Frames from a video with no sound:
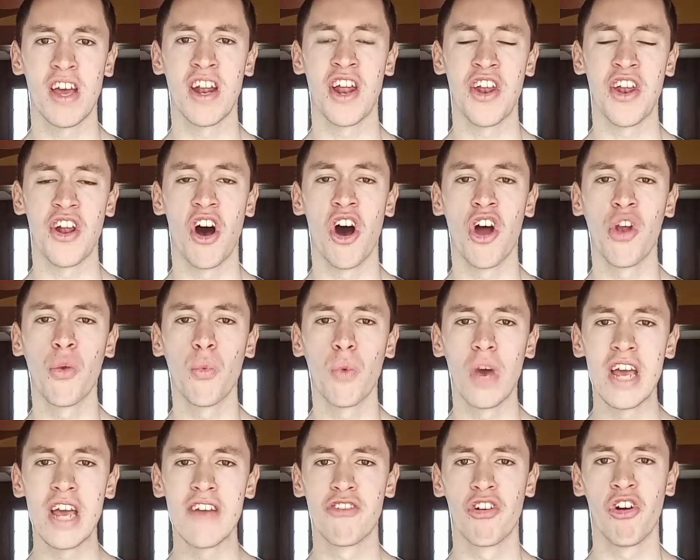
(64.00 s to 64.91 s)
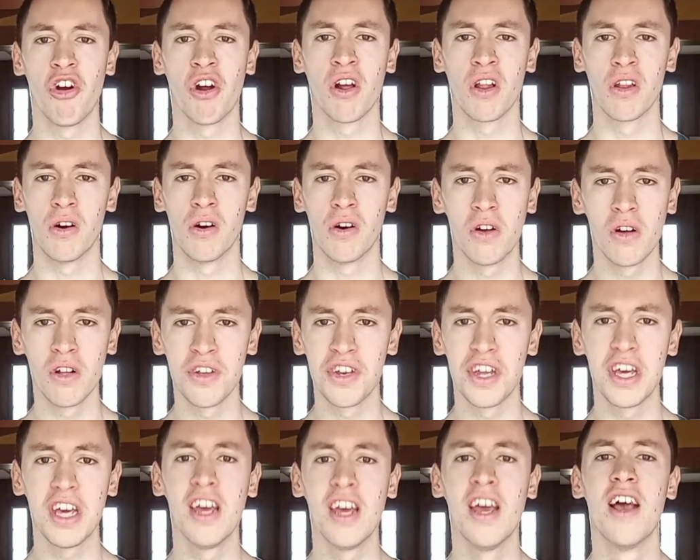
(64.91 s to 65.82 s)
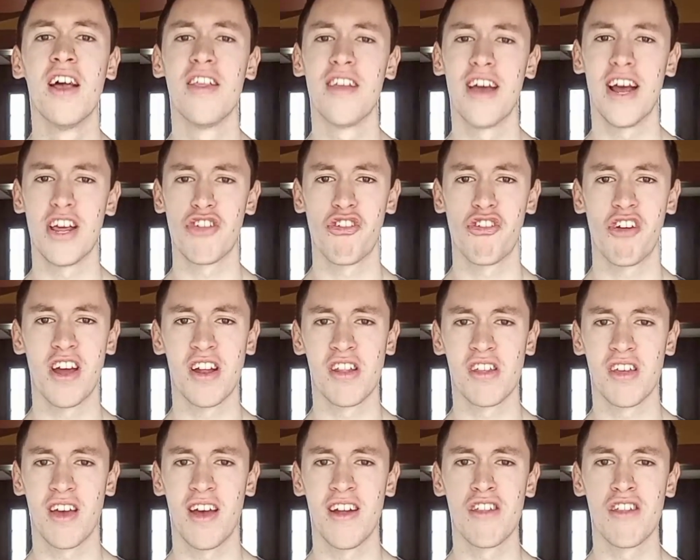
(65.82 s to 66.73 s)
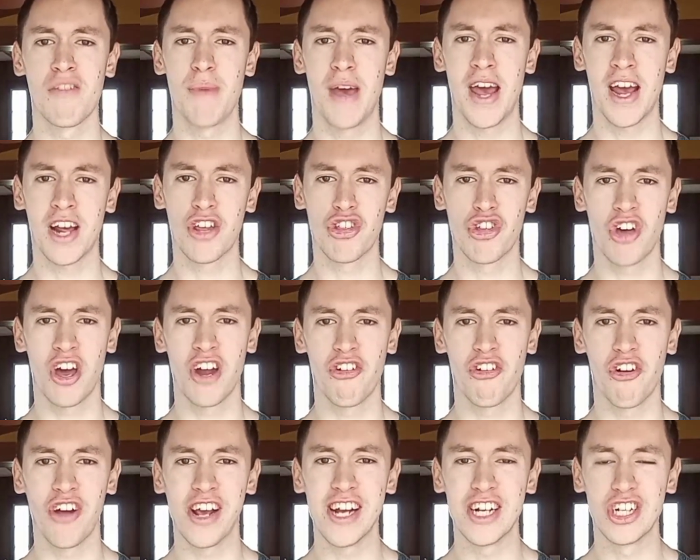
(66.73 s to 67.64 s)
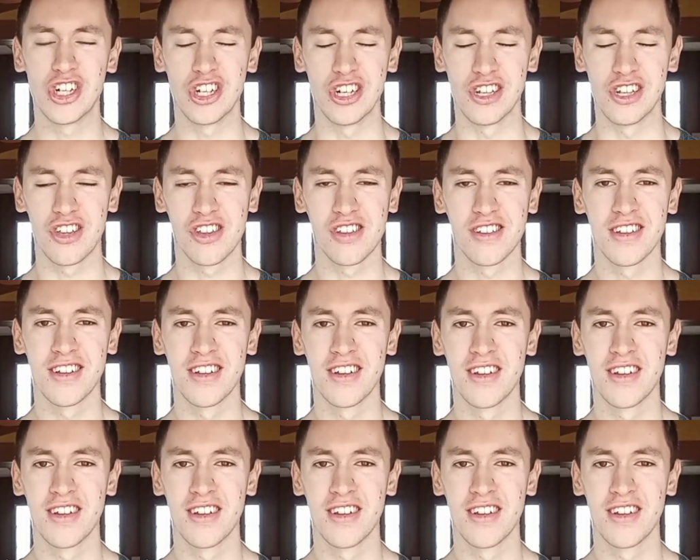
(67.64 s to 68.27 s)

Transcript: and an unwavering loyalty that transcends back generations.